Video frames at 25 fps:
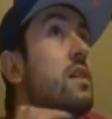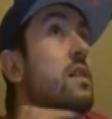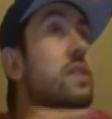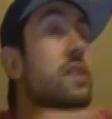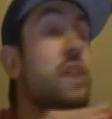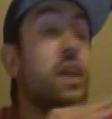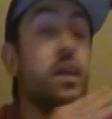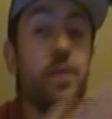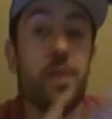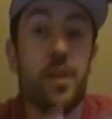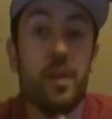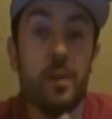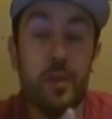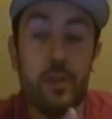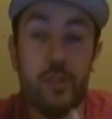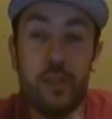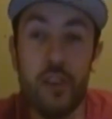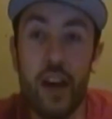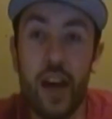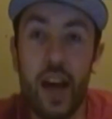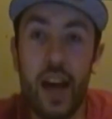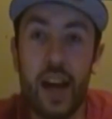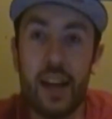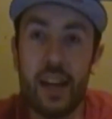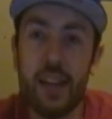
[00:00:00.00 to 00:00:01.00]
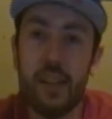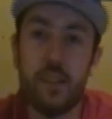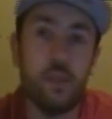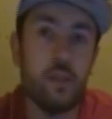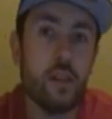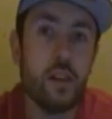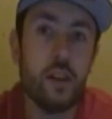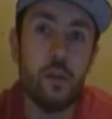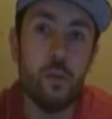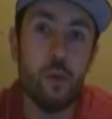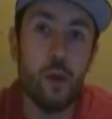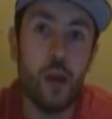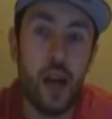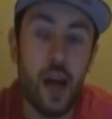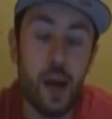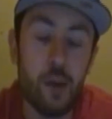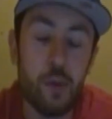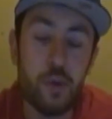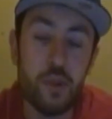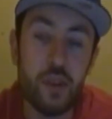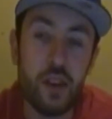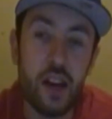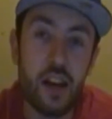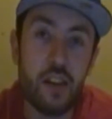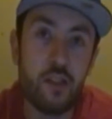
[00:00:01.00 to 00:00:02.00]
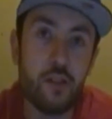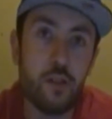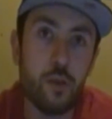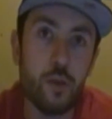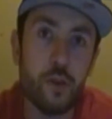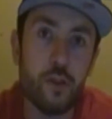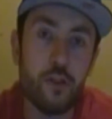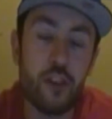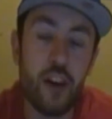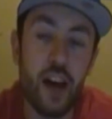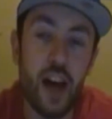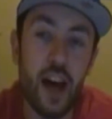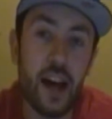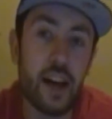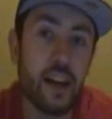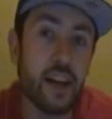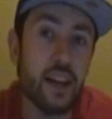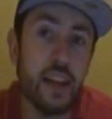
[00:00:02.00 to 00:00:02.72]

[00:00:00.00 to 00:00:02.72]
Same thing with Jack, and look at what happened last year with Jack.